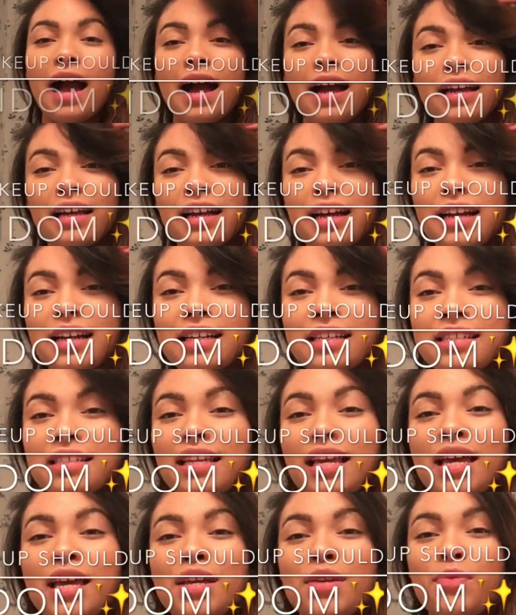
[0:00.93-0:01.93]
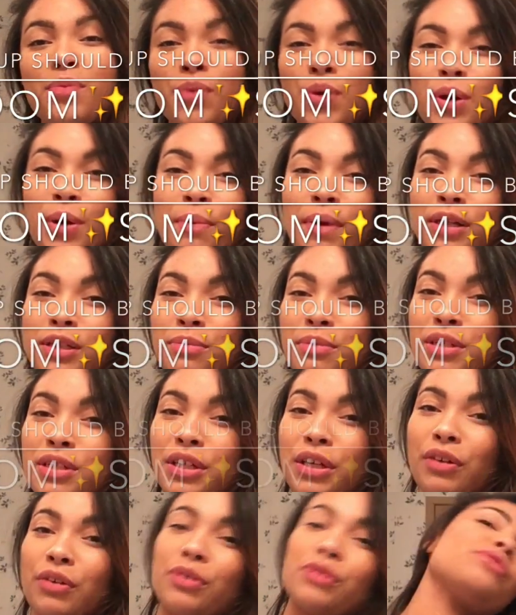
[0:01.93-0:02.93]
Hi guys, and welcome back to my
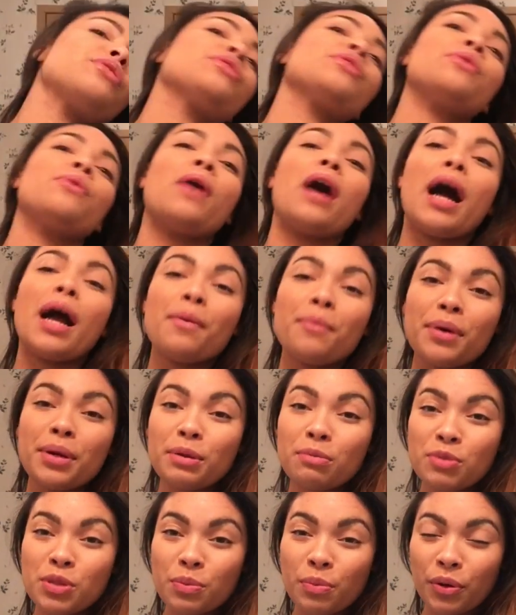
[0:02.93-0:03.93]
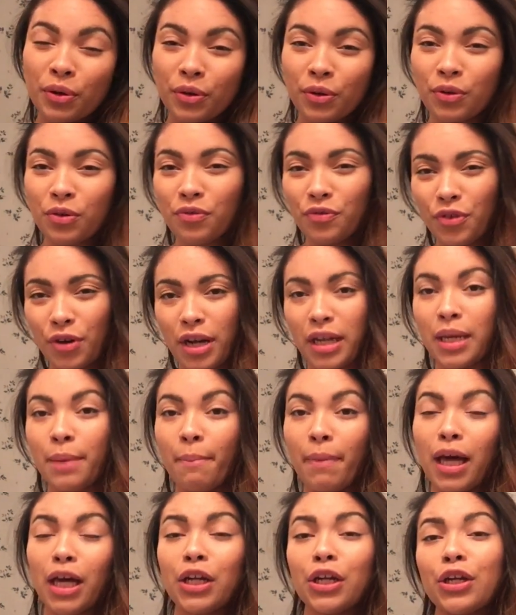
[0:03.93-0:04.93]
channel. So I'm Random Sparkle for
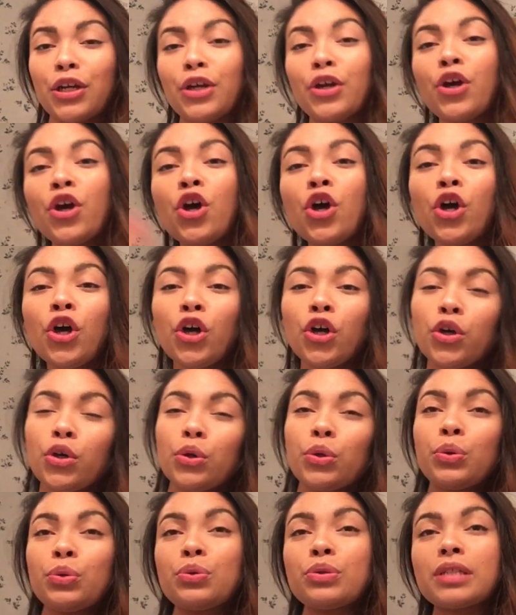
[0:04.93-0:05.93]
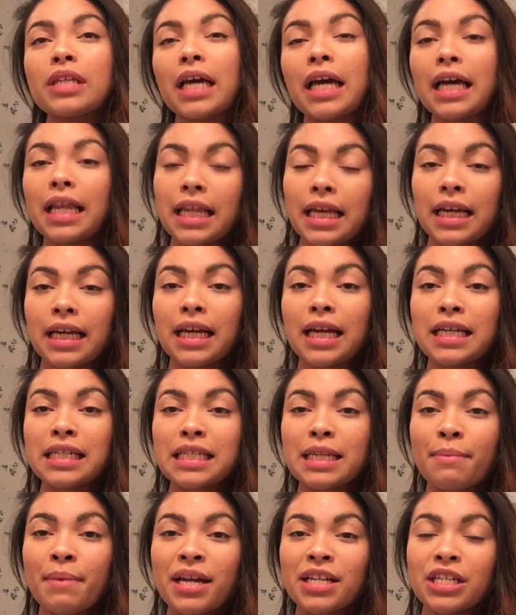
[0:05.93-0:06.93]
anybody who's clicking
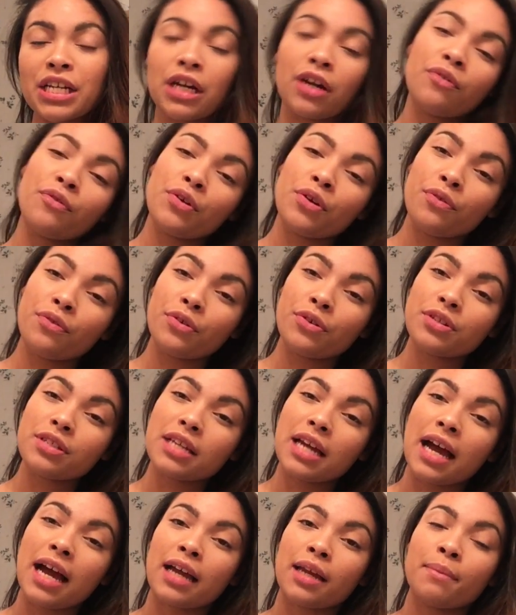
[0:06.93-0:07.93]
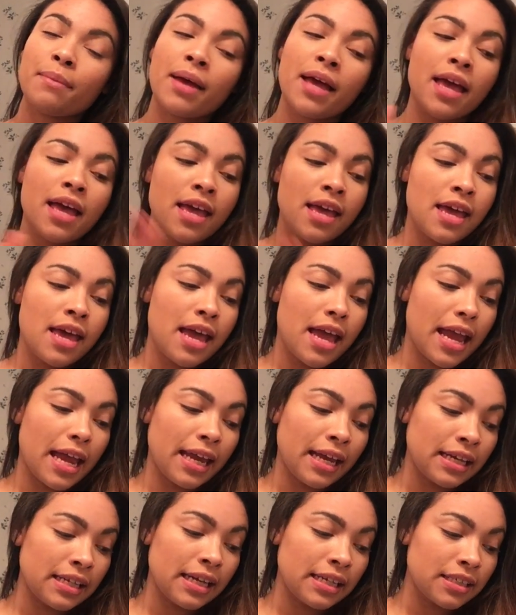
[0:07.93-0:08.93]
onto my channel for the first time.
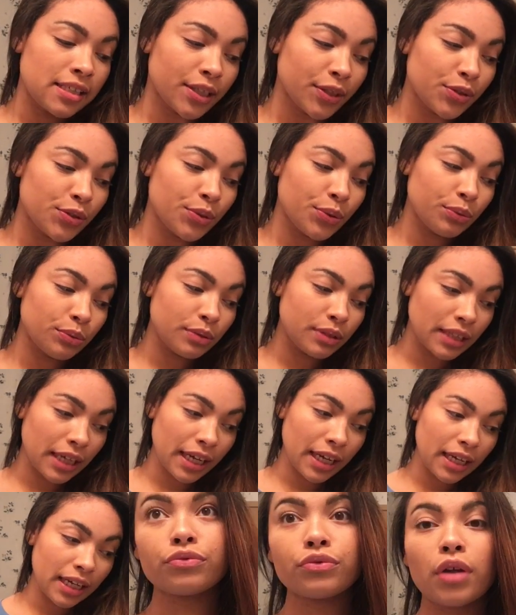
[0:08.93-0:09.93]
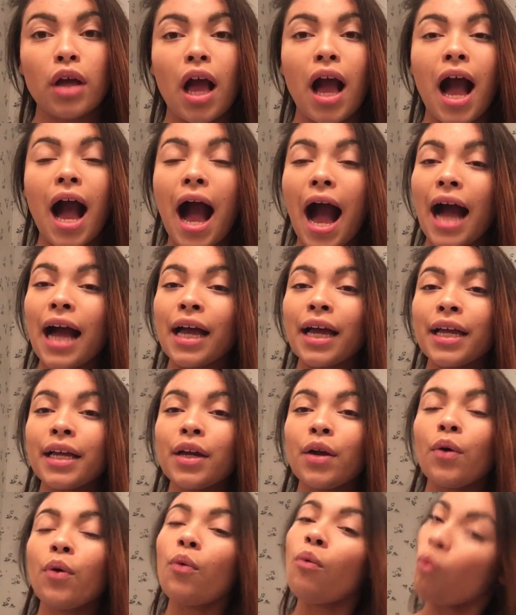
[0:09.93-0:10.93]
And today I
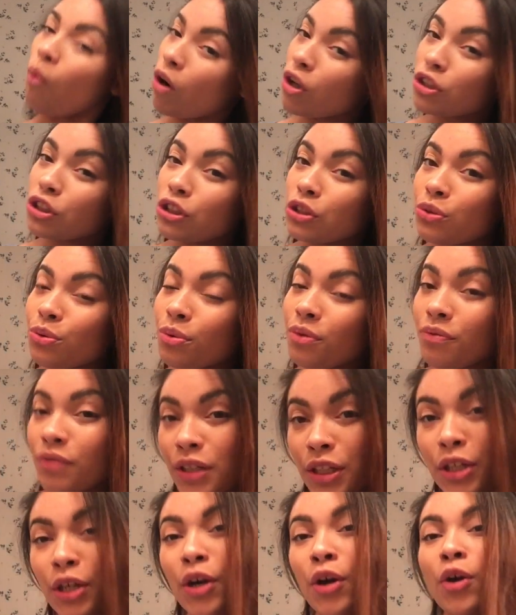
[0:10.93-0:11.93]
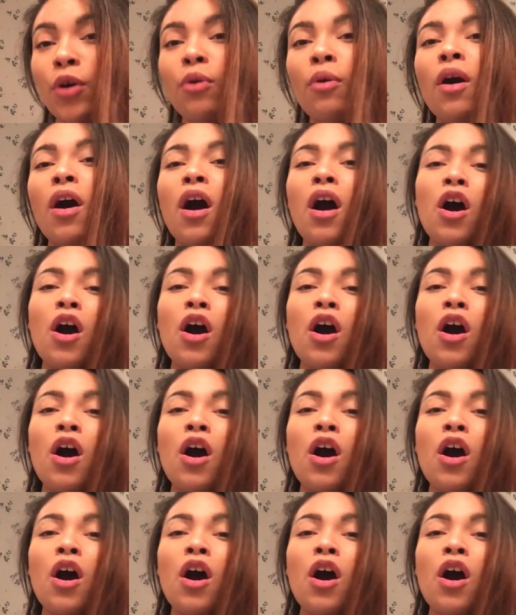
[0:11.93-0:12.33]
want to do a video